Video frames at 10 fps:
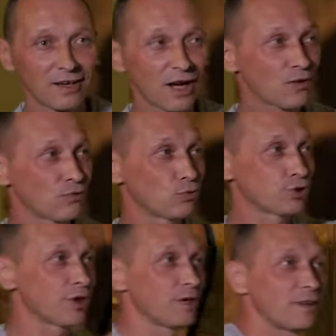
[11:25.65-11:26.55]
as in
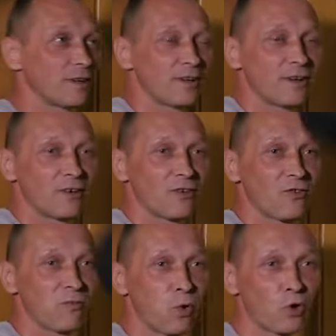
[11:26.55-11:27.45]
boxing.
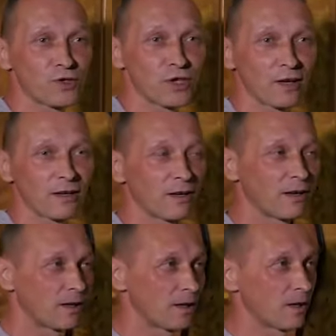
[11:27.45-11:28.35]

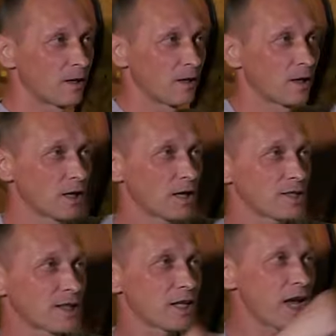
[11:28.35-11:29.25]
We can
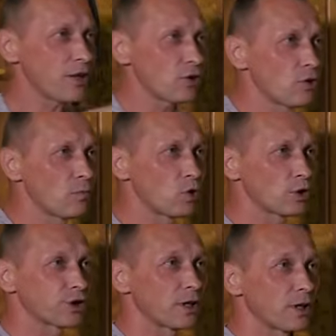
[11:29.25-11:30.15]
accelerate it with
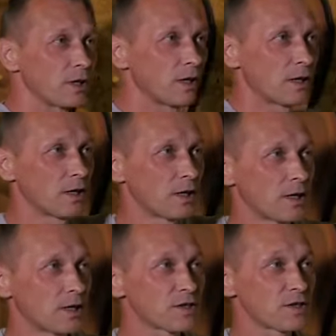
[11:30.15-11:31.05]
intervals.
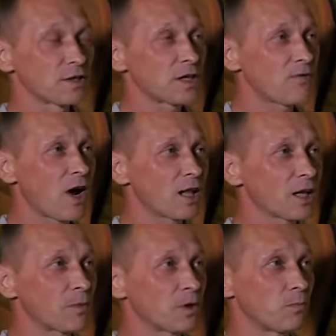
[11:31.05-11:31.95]
We can
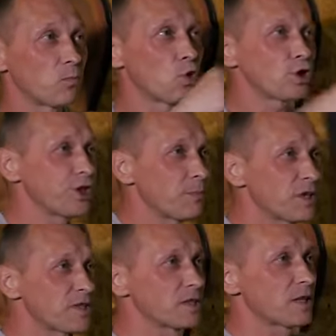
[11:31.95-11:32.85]
accelerate
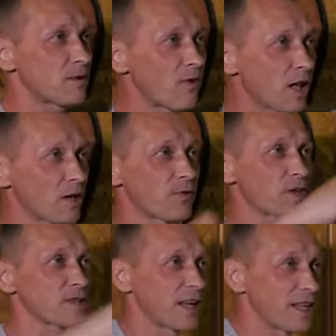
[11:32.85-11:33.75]
it without
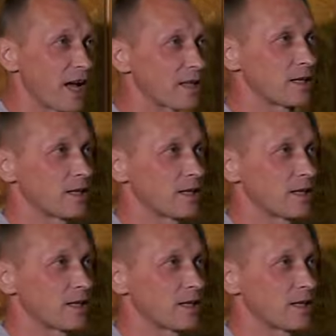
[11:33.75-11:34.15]
intervals.